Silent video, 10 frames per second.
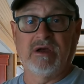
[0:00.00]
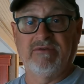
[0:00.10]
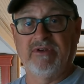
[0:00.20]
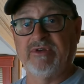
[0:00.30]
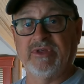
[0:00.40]
I'll
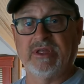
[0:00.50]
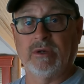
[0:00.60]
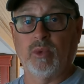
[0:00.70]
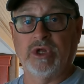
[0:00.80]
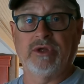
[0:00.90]
have everything
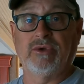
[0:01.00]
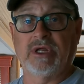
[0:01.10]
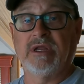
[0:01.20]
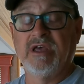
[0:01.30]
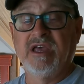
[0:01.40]
in one
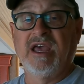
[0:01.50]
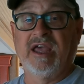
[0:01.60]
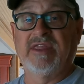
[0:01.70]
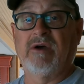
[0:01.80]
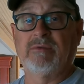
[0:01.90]
unit,
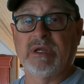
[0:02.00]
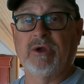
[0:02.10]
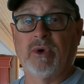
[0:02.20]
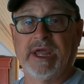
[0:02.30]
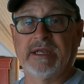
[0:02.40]
and that would be
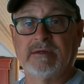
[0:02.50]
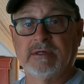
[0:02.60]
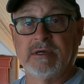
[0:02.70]
great.